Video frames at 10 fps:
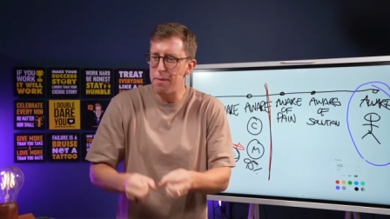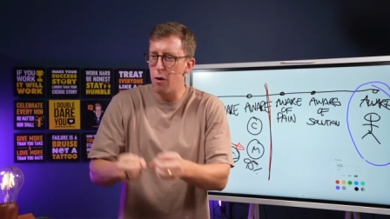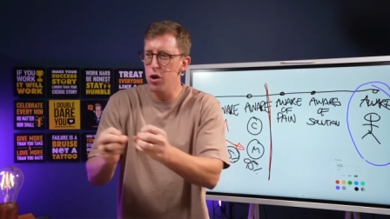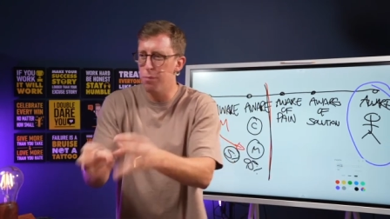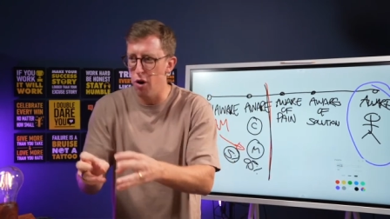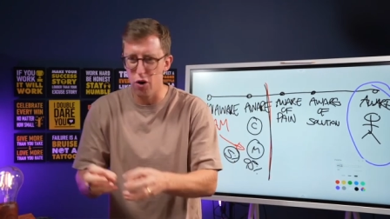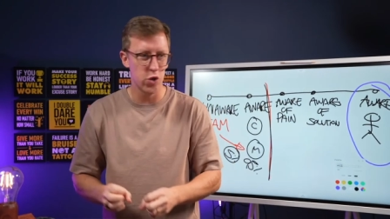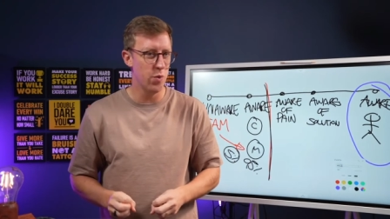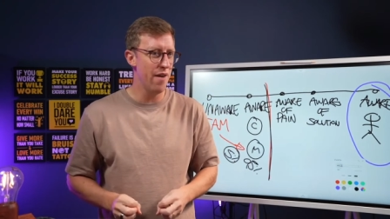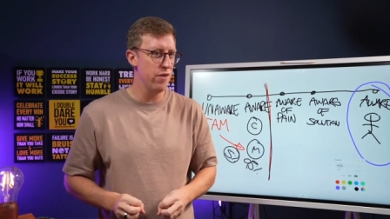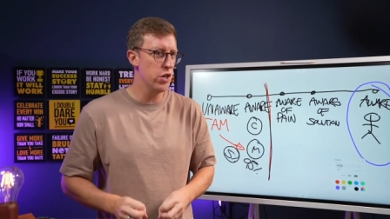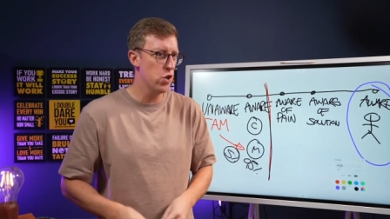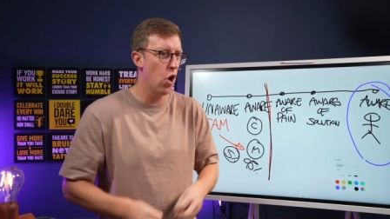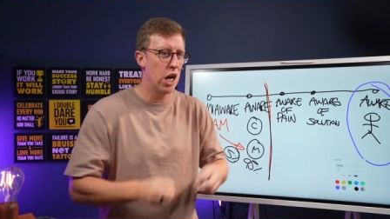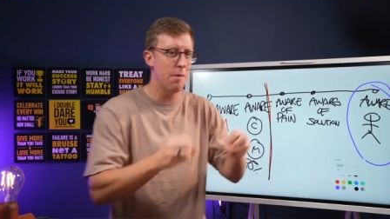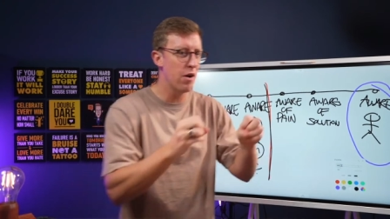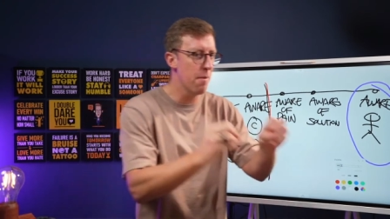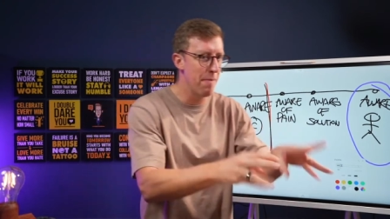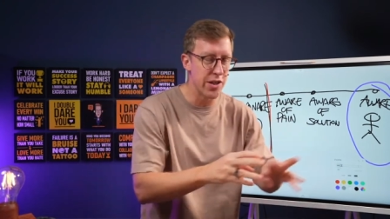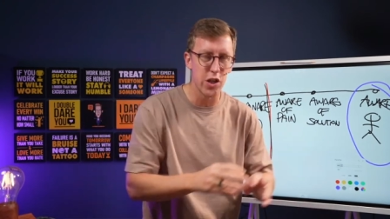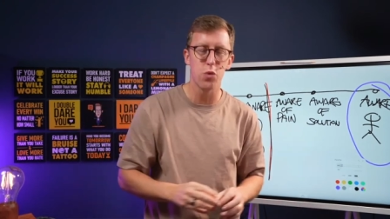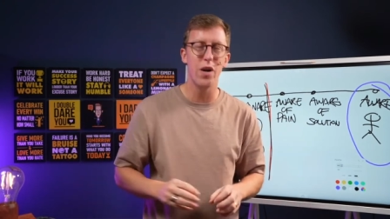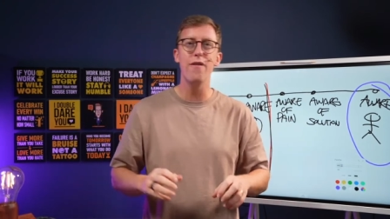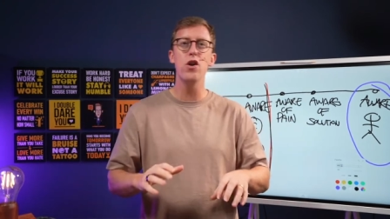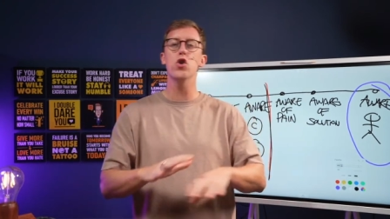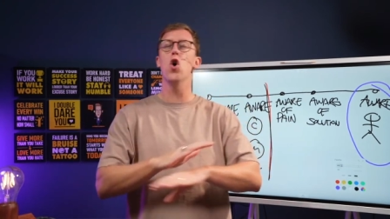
about your product, whenever you're talking about your business, whenever you're